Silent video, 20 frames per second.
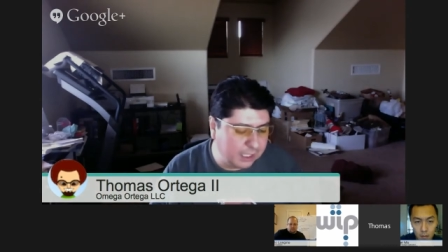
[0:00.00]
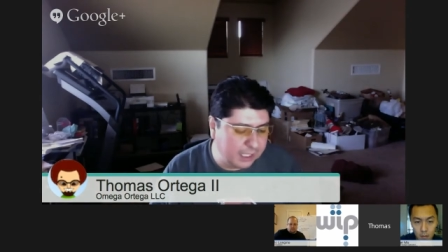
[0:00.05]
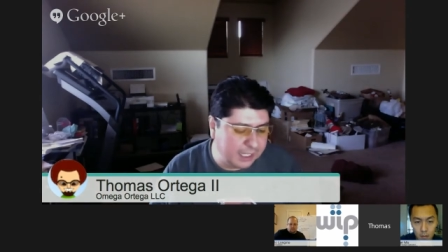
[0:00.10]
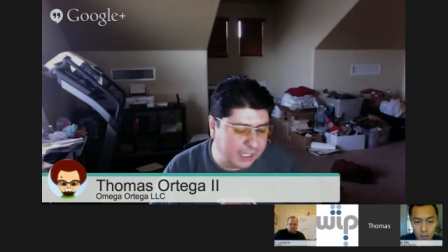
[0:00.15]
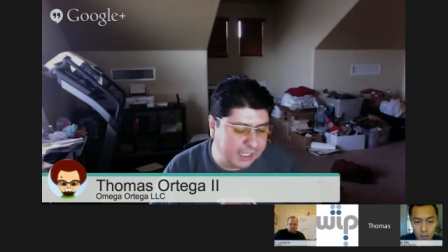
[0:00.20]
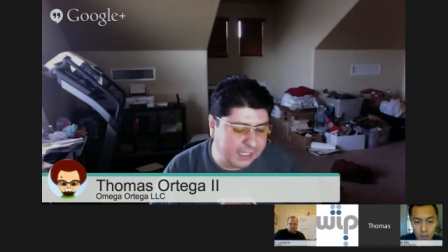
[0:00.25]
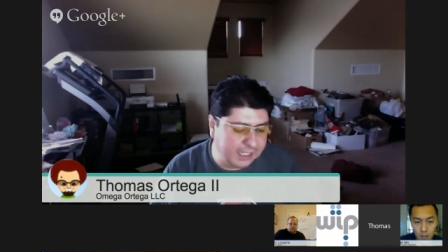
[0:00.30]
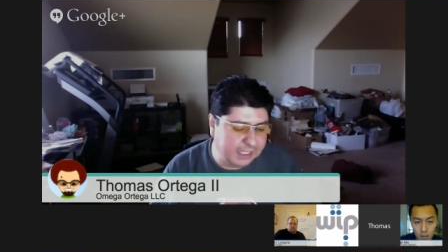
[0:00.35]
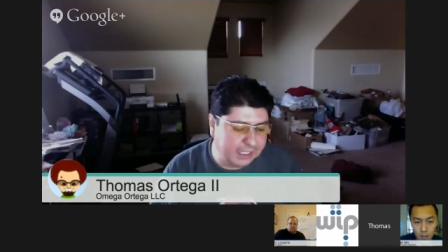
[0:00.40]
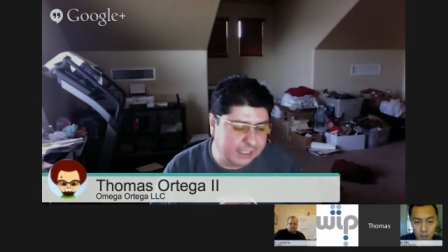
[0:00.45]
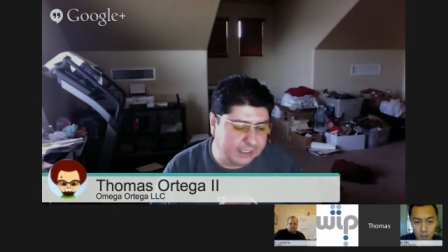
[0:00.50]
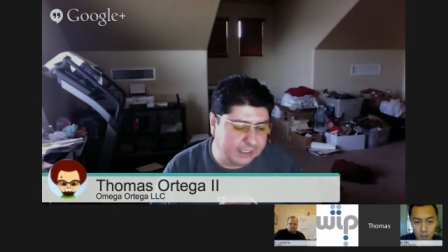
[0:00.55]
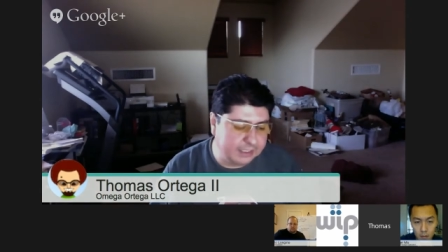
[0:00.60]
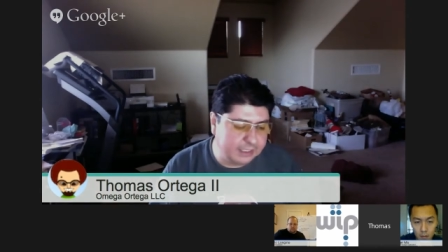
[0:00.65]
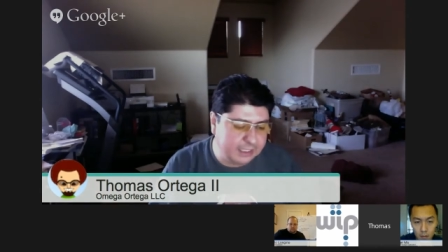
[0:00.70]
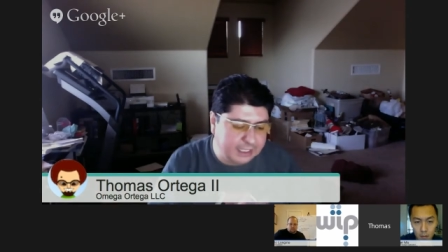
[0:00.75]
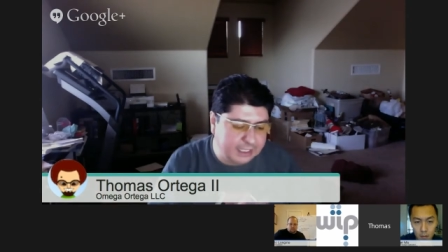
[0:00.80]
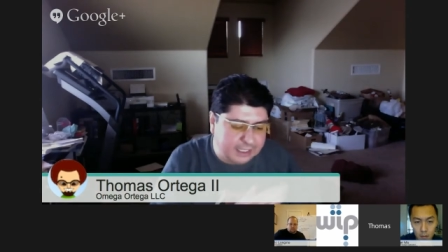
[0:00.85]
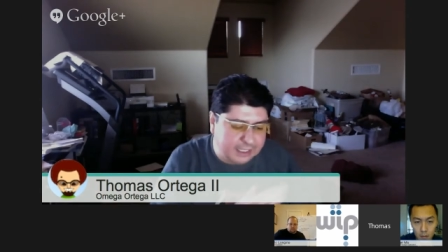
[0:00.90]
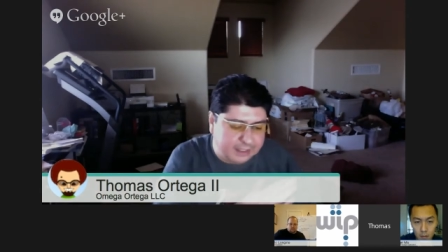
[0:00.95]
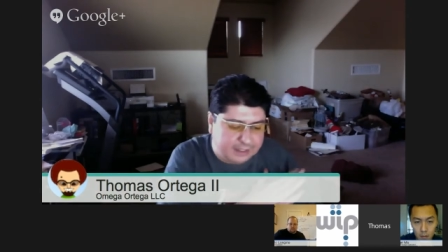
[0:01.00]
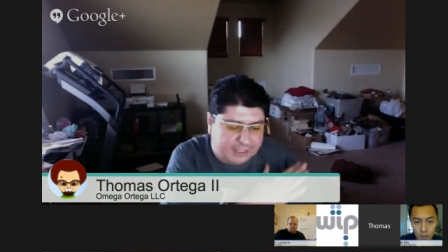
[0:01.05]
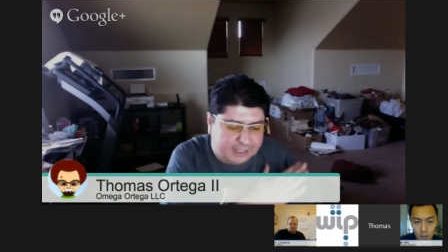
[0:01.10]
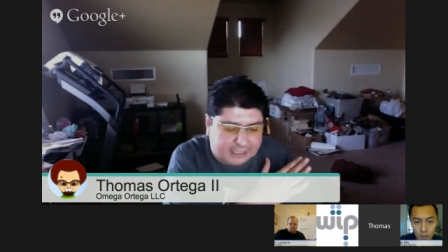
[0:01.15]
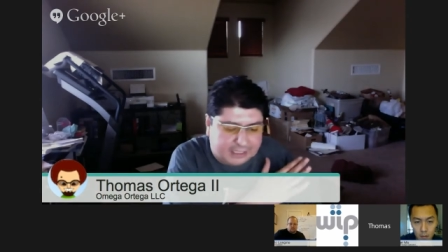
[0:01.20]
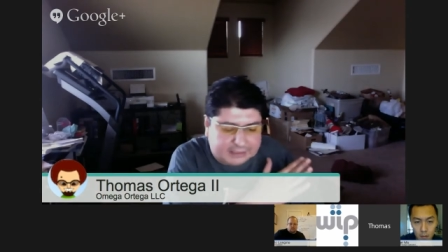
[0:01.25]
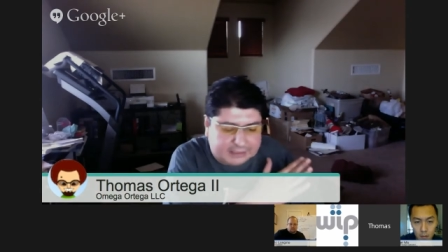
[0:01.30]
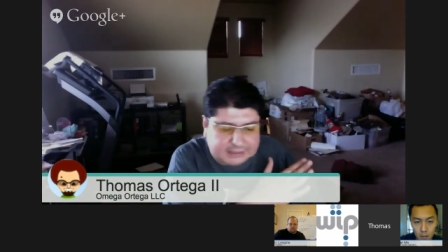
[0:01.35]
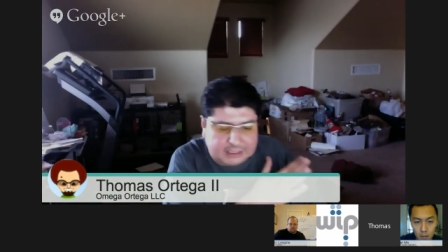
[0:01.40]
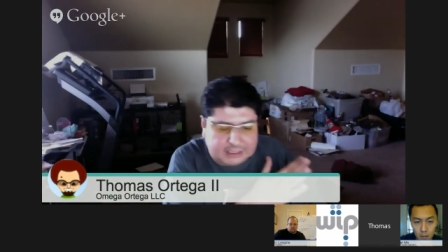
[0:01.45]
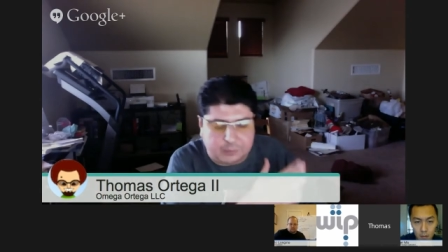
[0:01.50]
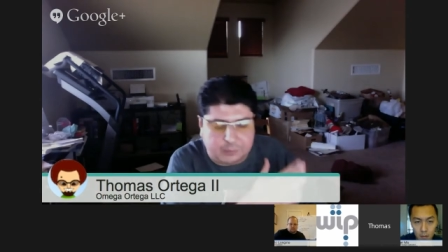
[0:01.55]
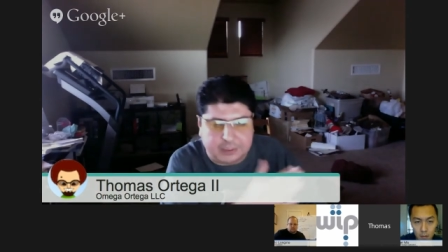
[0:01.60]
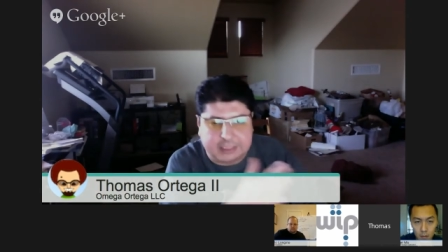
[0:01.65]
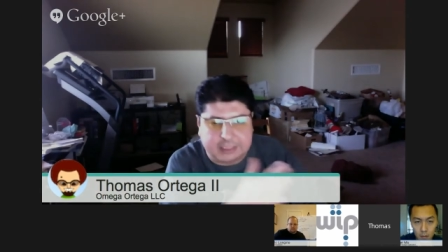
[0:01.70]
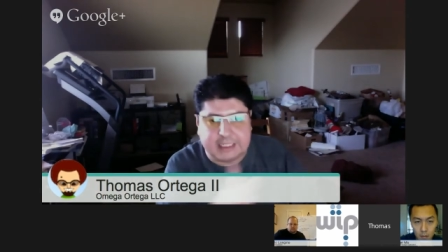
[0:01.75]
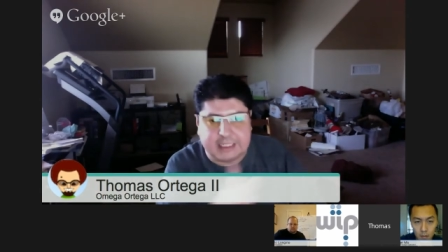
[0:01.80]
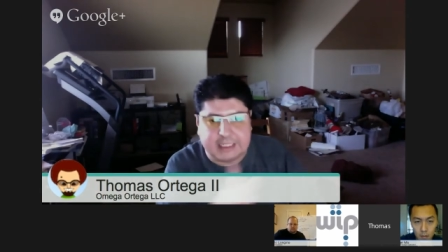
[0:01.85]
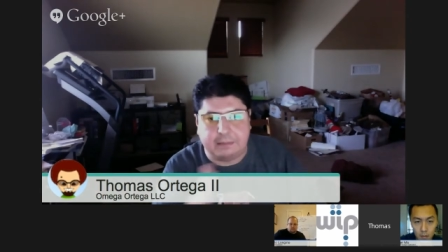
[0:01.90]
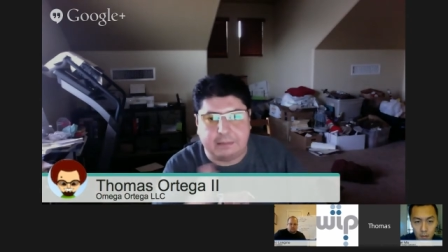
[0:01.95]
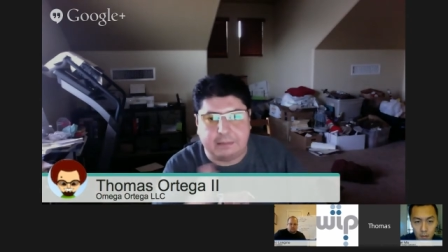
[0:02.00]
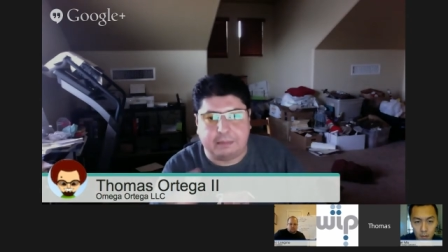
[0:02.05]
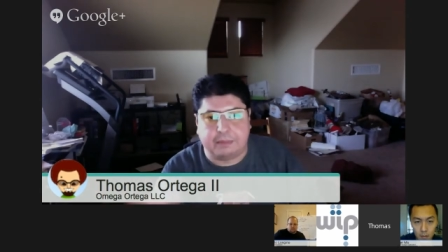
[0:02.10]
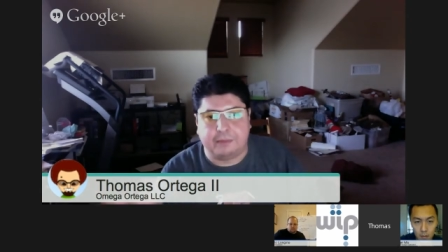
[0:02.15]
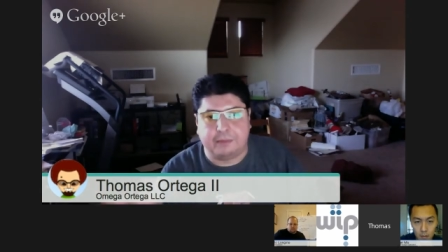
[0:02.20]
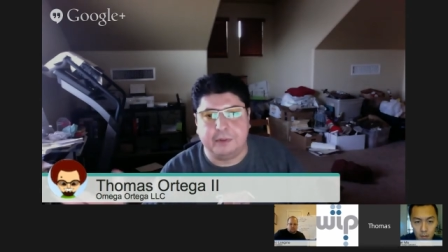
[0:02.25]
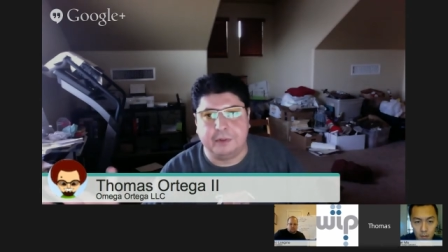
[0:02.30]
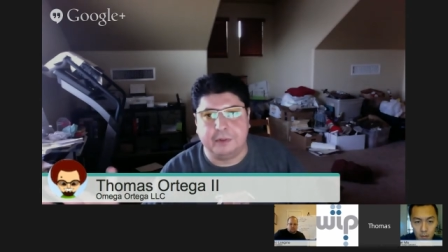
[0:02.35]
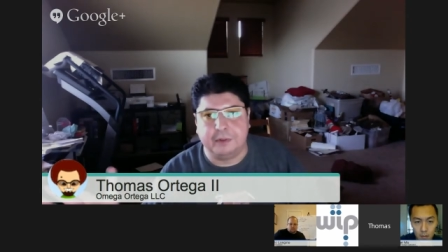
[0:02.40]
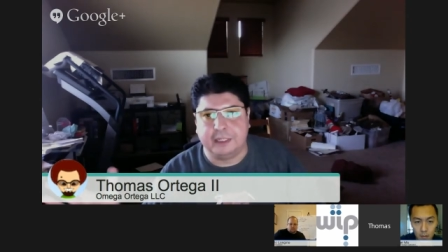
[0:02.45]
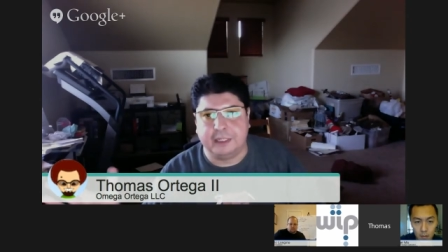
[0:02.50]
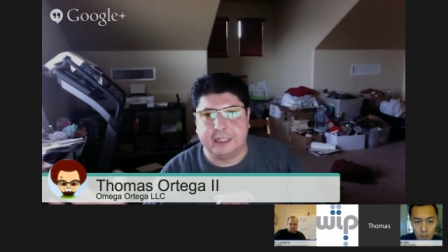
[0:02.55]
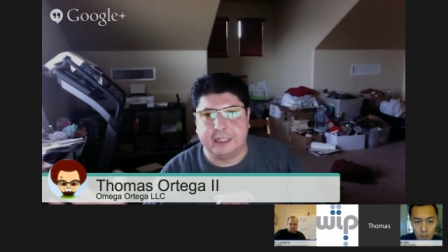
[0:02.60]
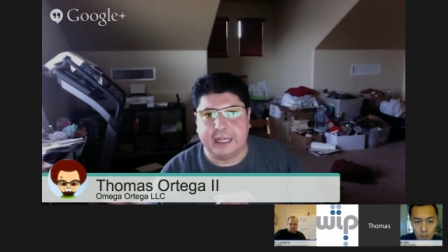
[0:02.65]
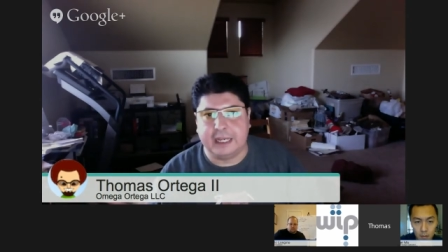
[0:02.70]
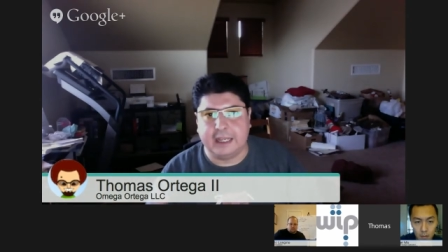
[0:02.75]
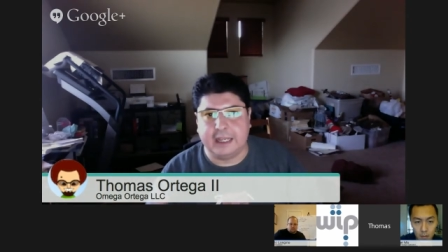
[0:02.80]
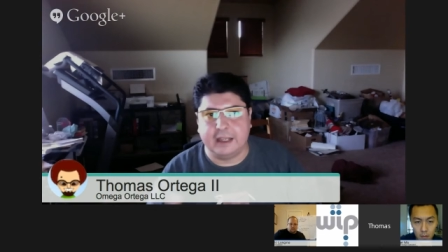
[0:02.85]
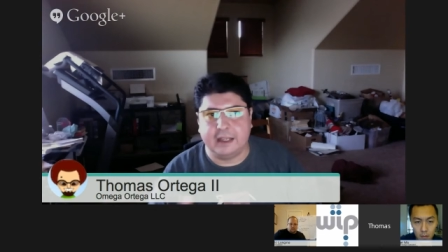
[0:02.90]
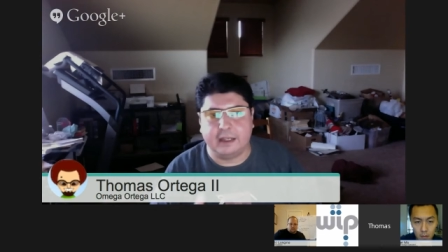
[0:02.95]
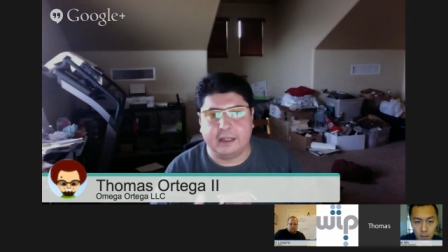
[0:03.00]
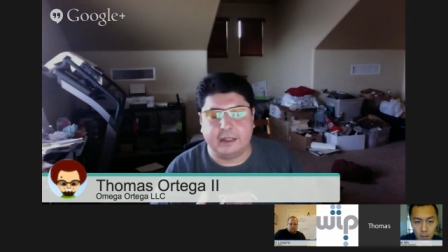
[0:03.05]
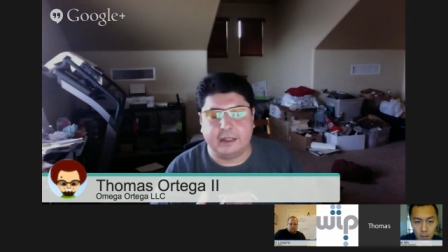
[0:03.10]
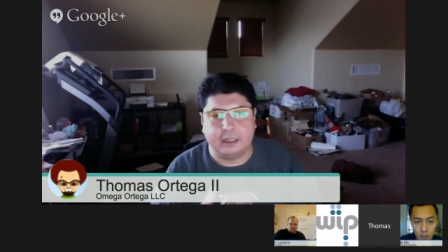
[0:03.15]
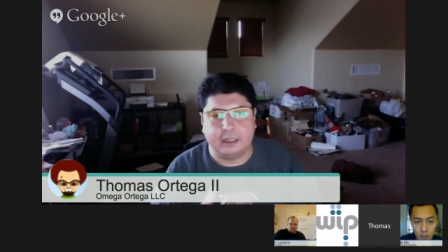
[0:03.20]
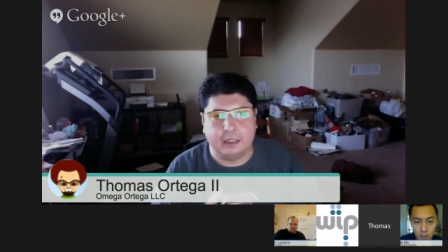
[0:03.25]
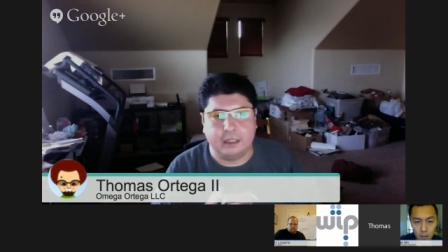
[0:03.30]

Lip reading: And that's how we step through it. And